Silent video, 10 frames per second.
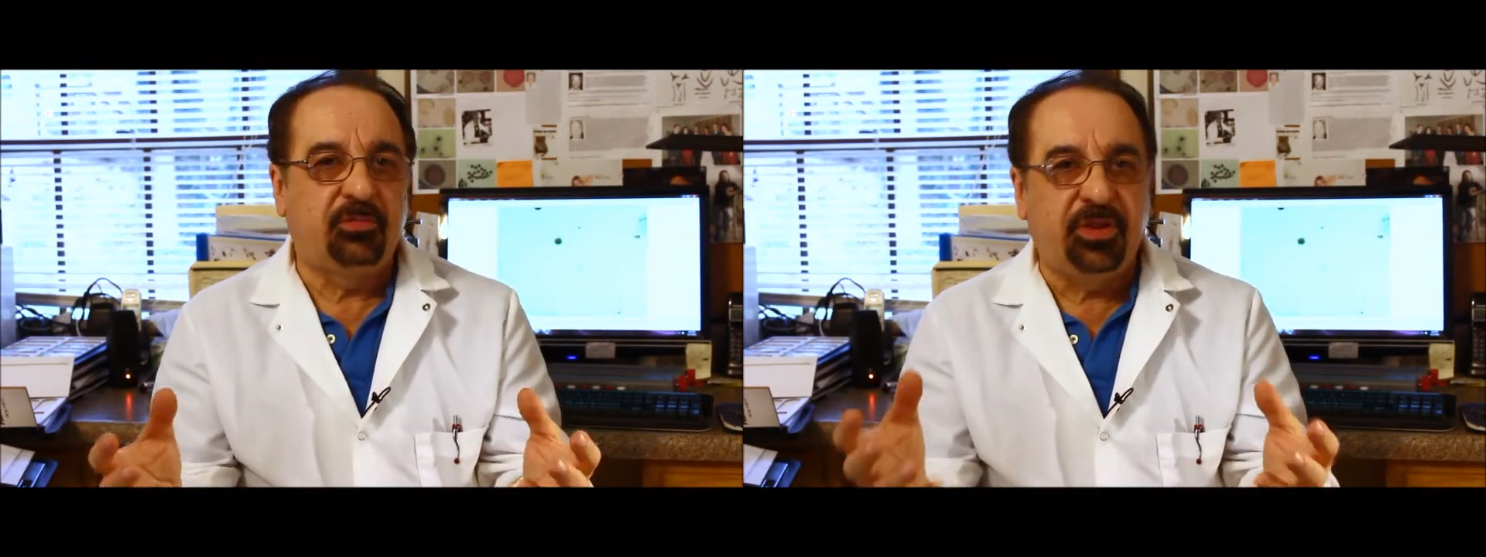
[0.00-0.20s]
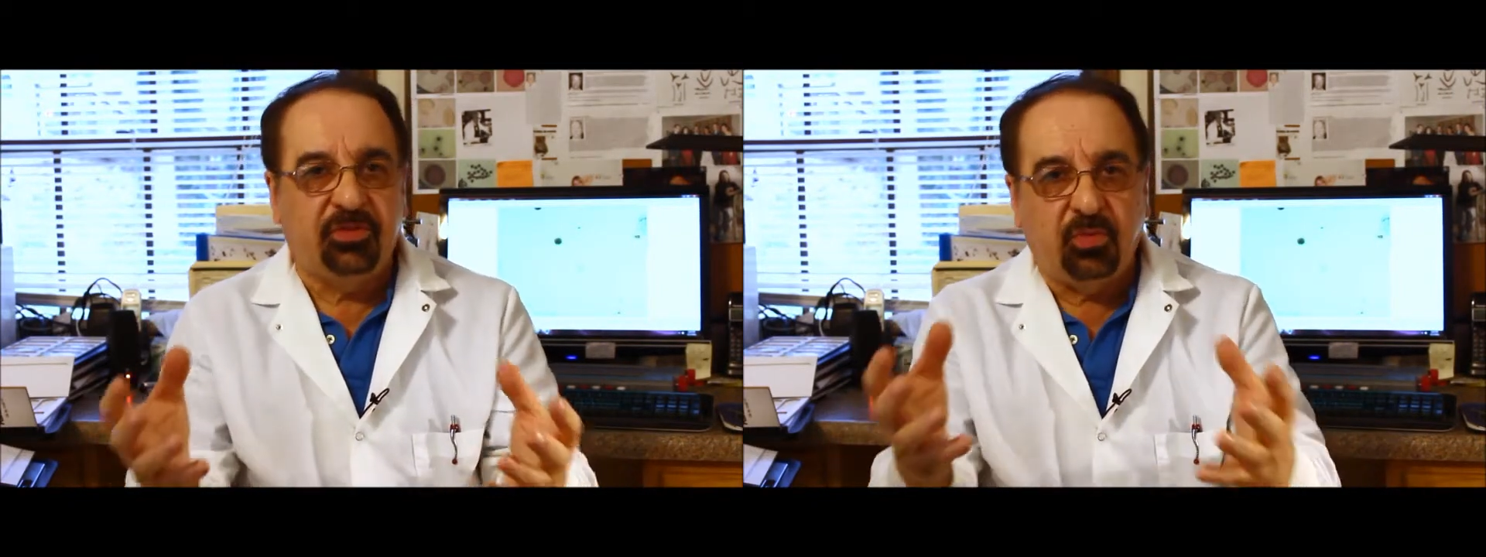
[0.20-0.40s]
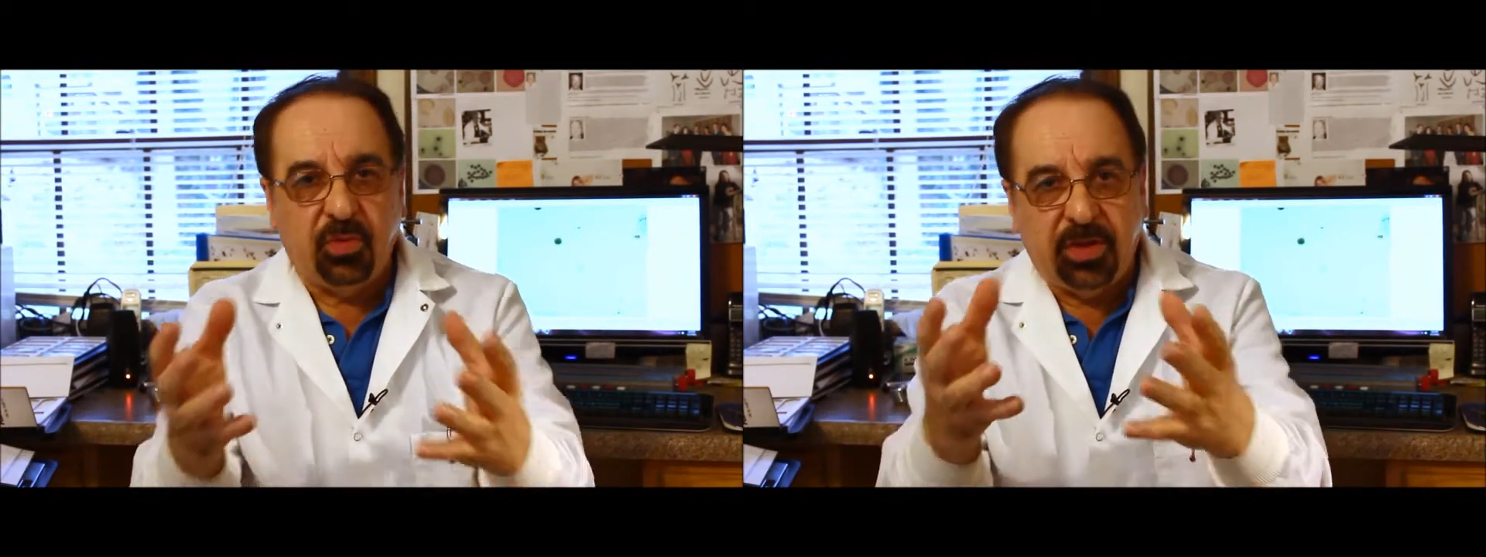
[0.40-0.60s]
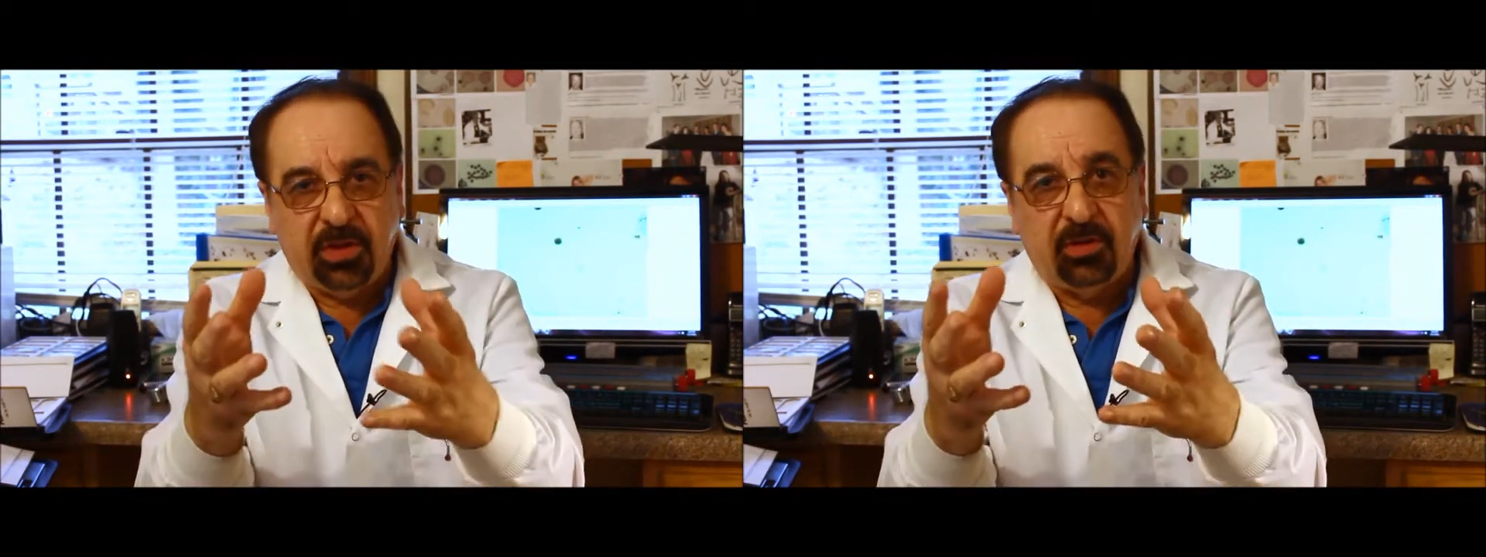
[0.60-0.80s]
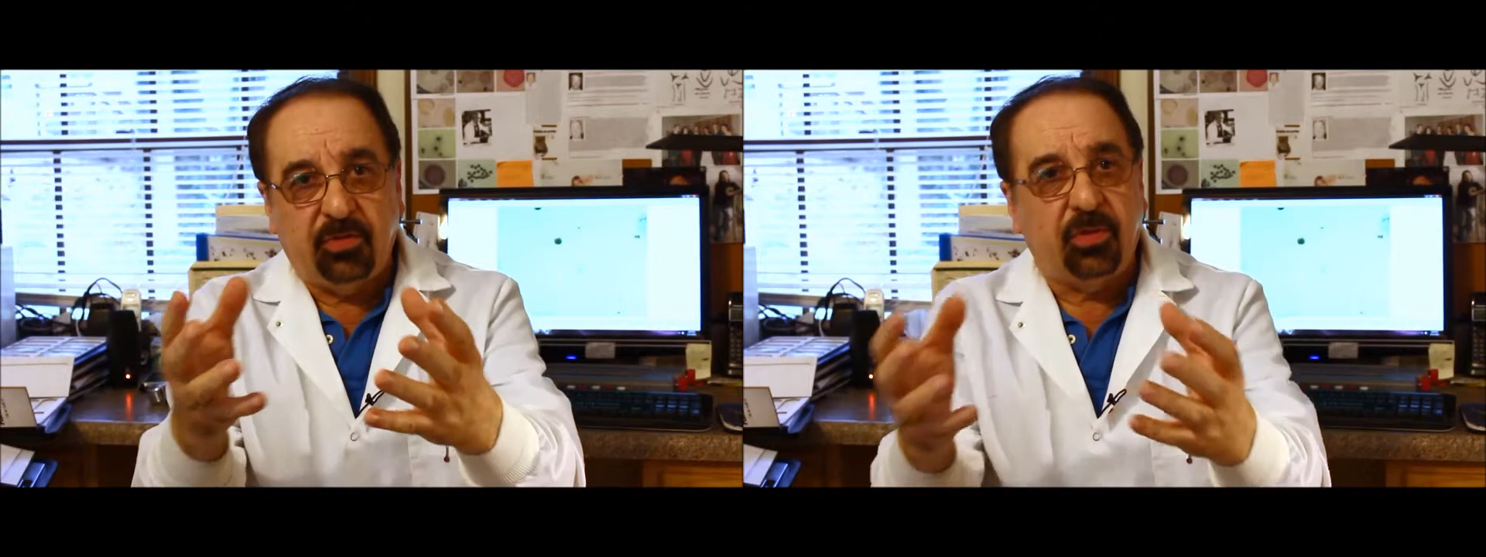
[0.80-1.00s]

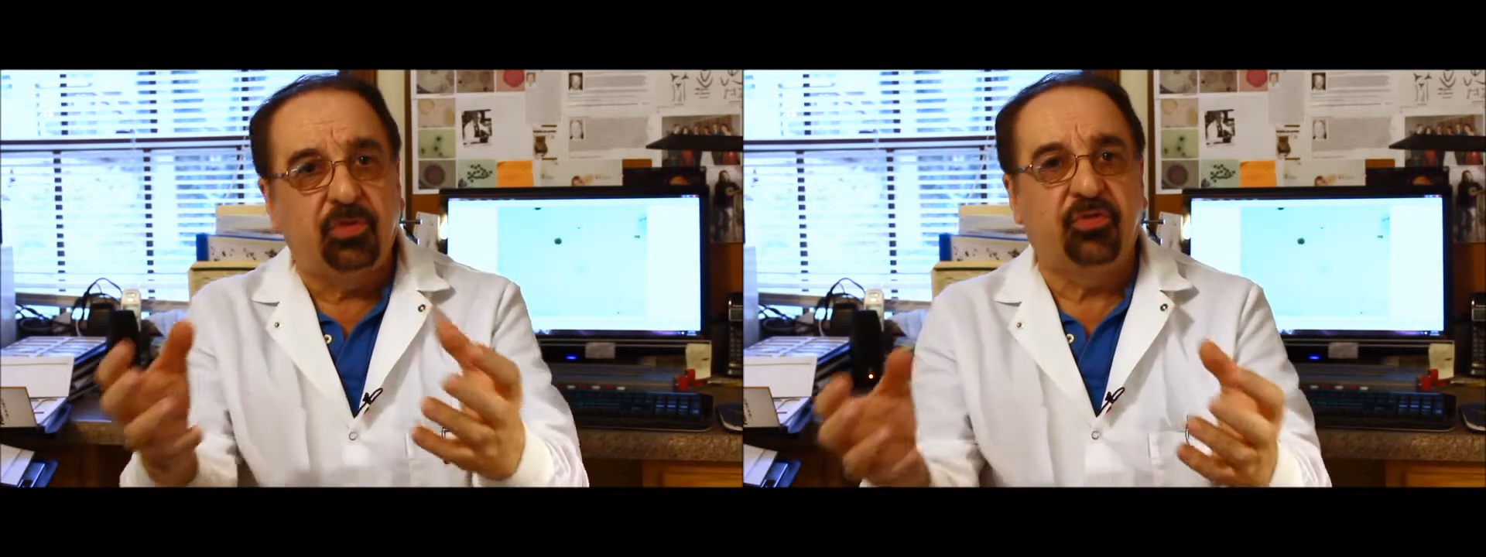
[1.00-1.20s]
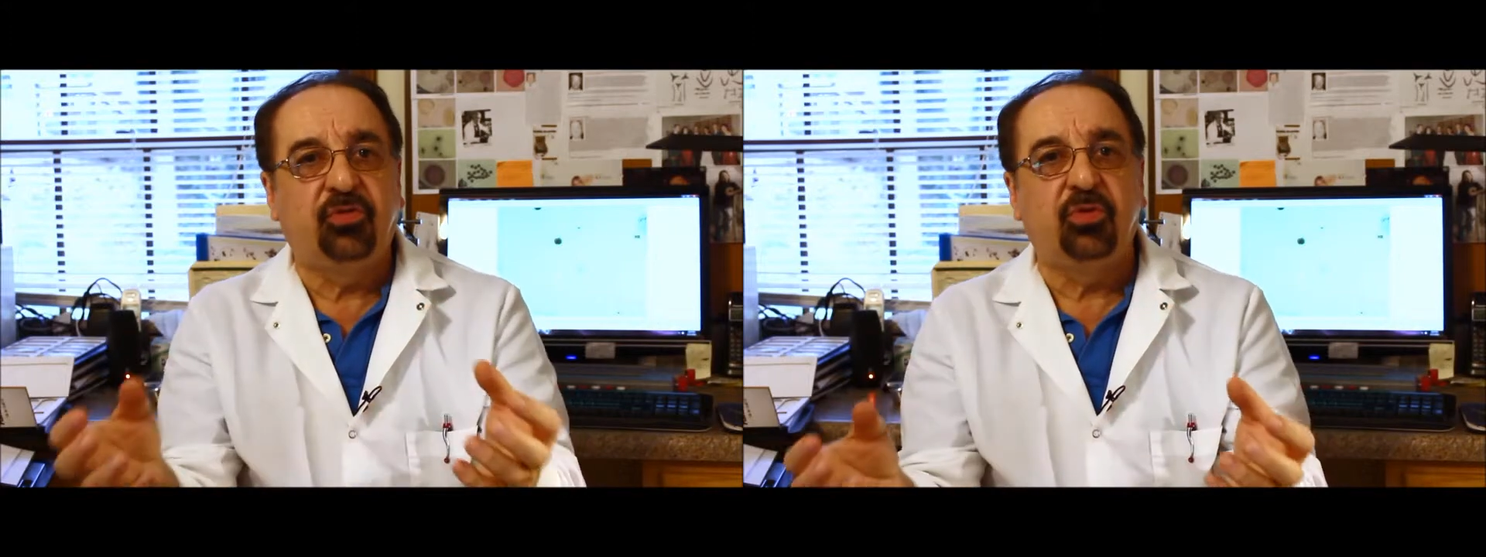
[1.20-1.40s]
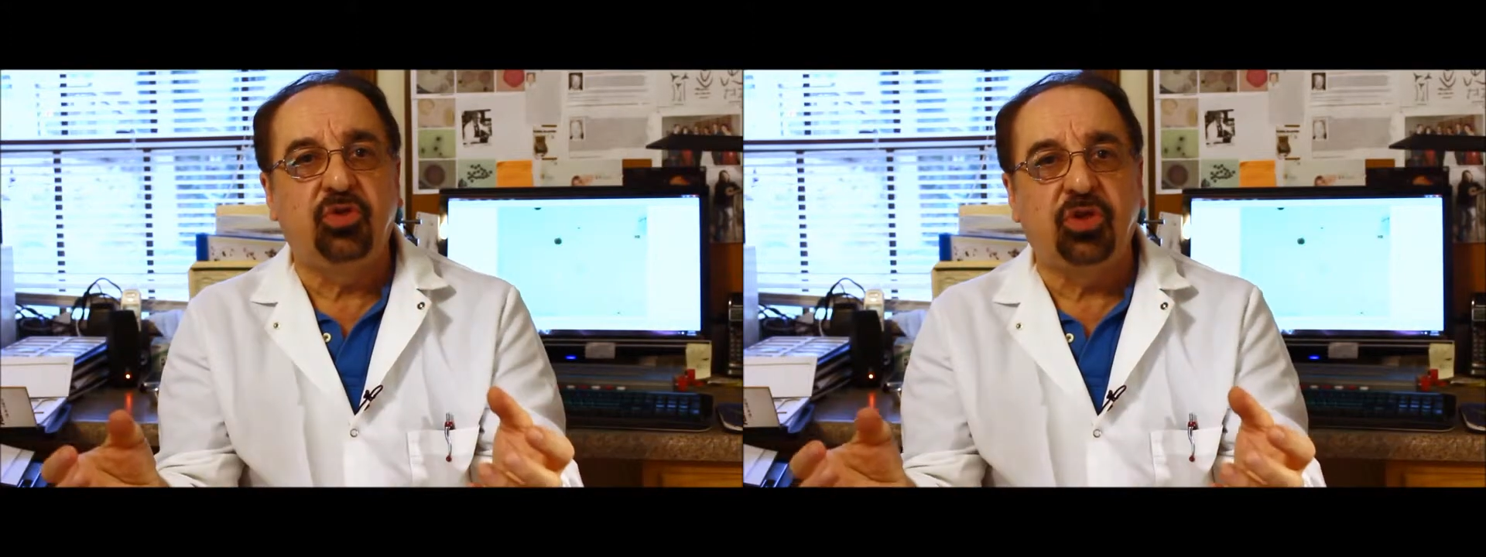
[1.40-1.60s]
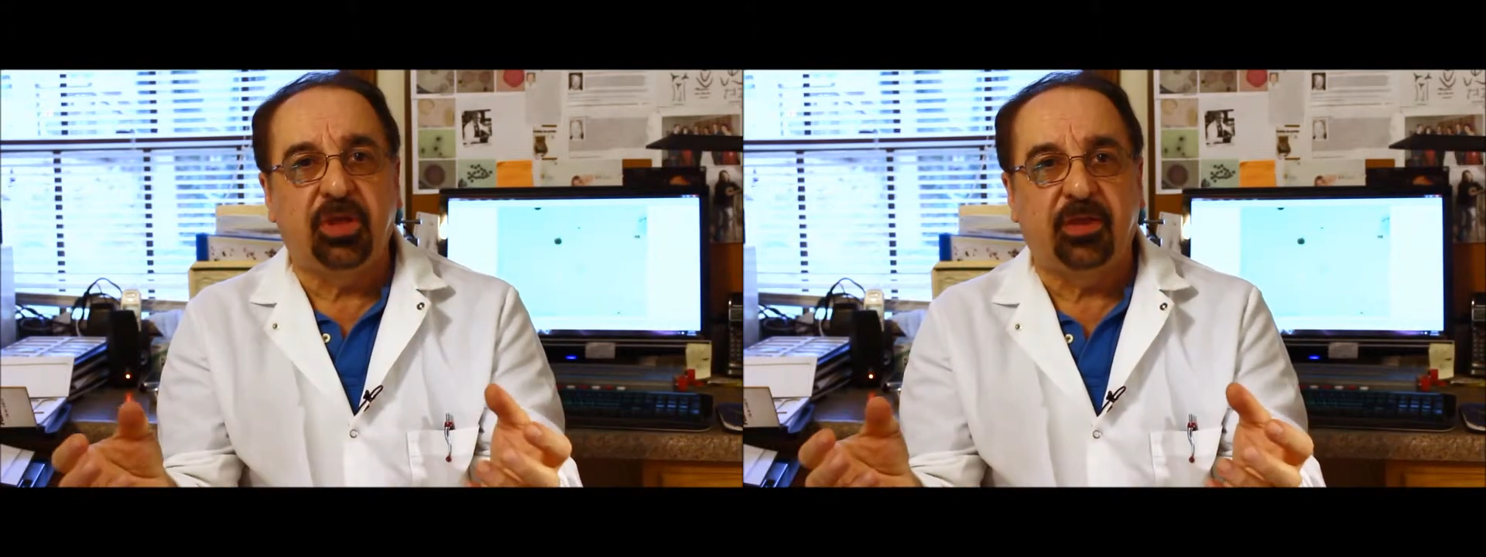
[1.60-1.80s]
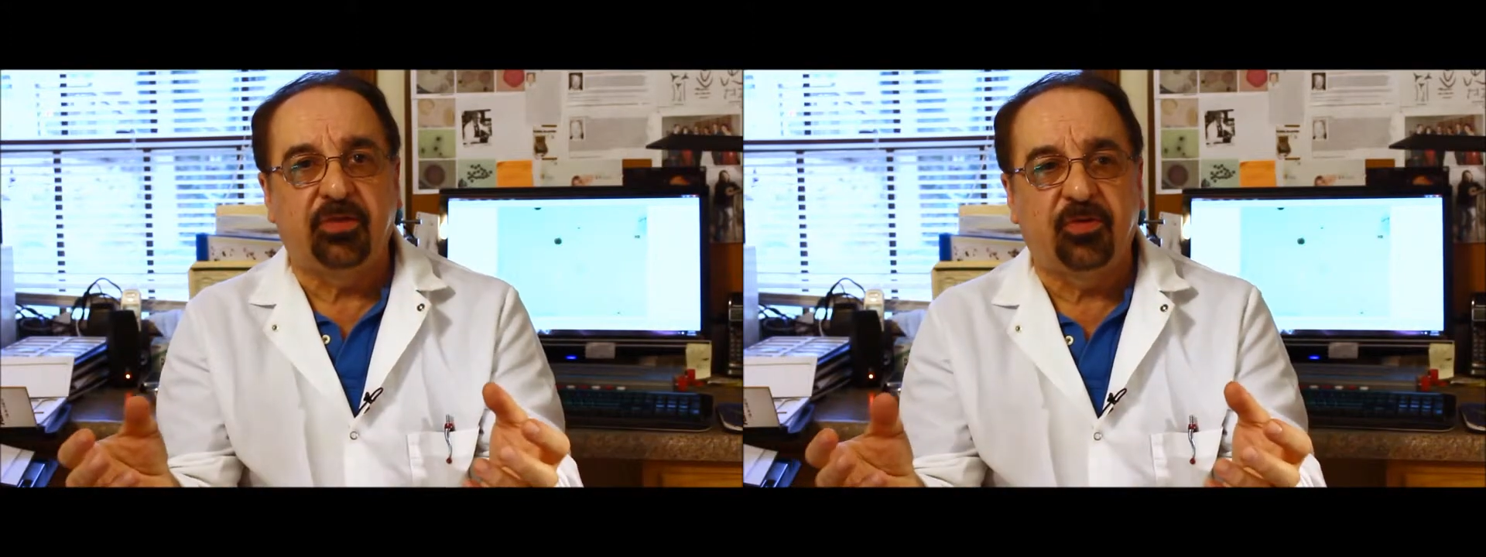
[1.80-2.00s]
between those two
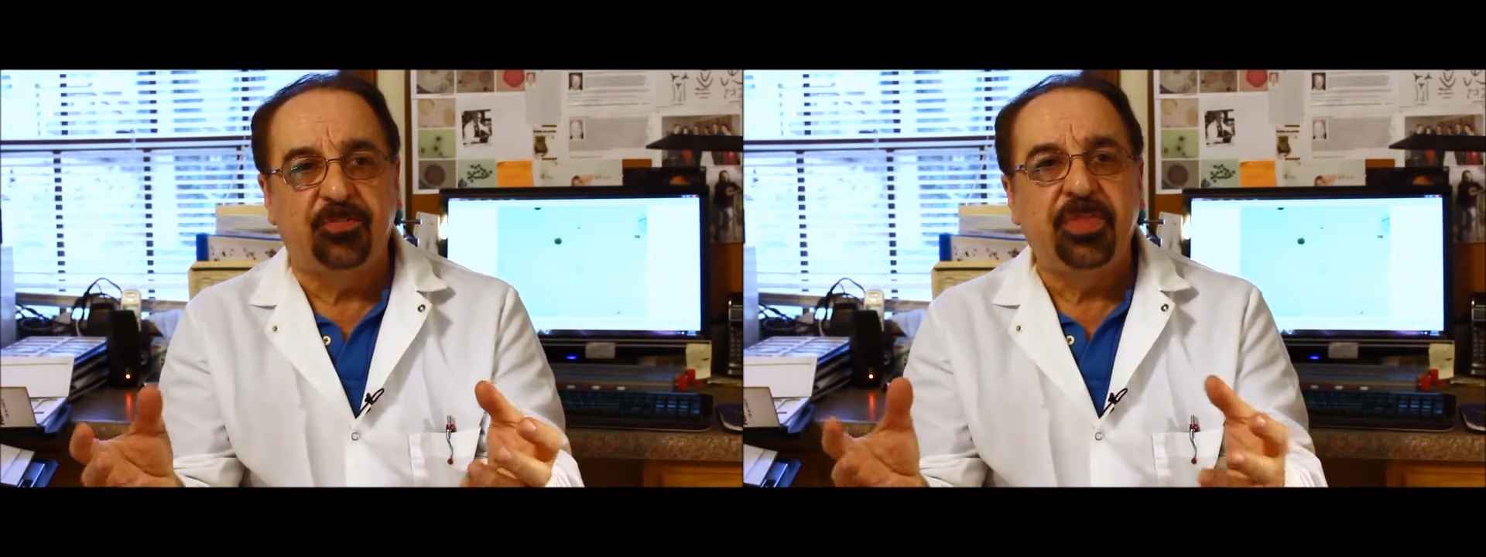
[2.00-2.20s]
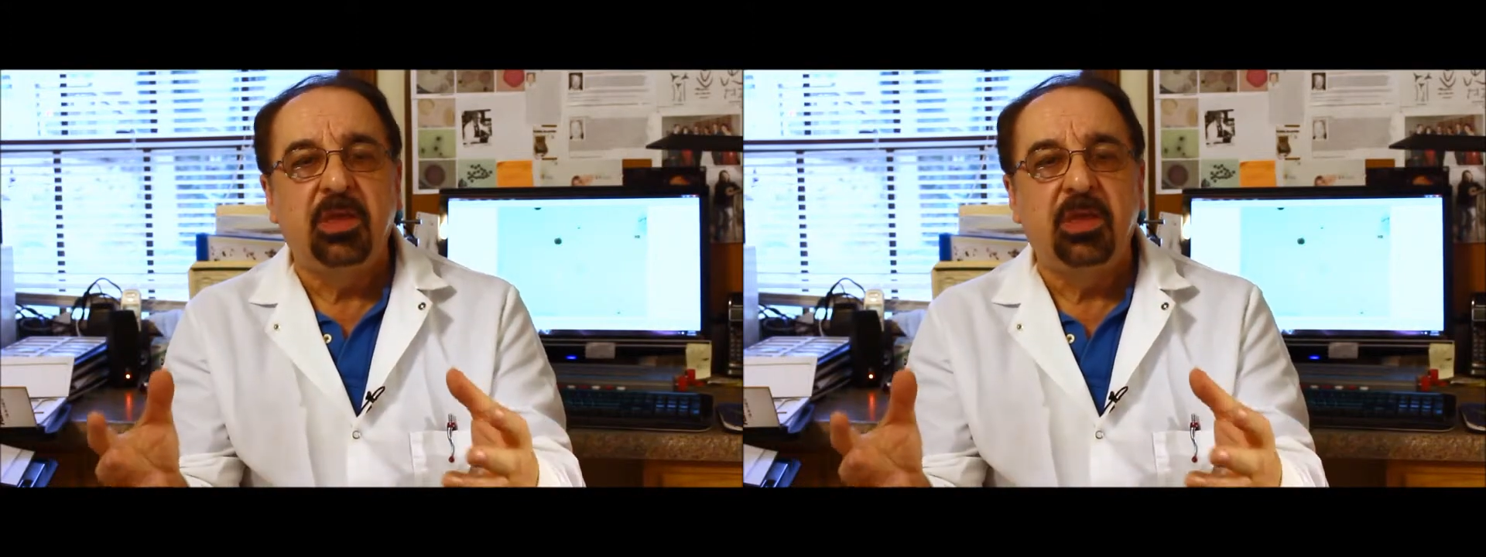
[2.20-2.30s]
genus,